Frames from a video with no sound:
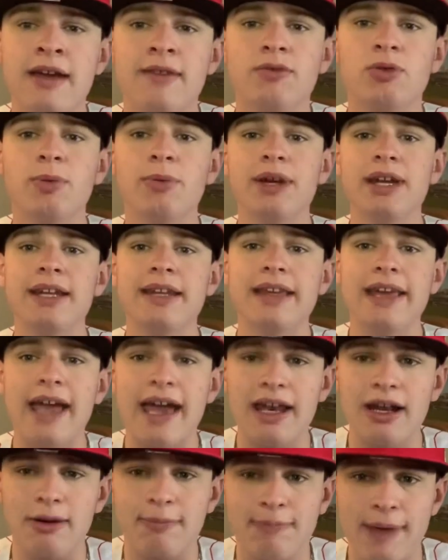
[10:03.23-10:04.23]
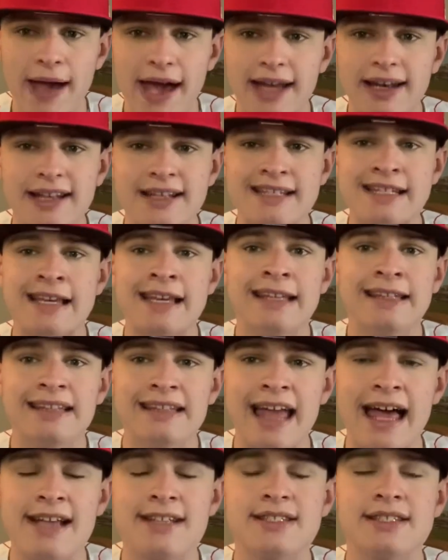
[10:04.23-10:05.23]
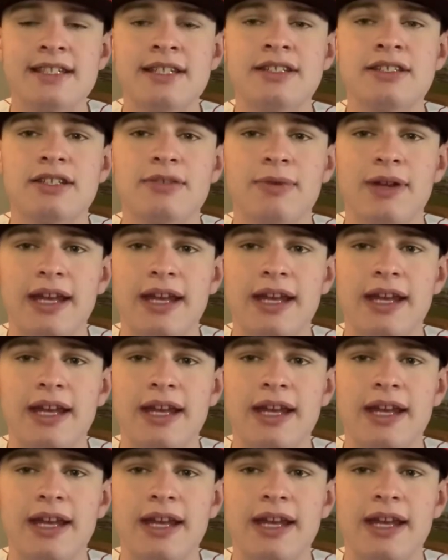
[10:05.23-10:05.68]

from winning the NL pennant last season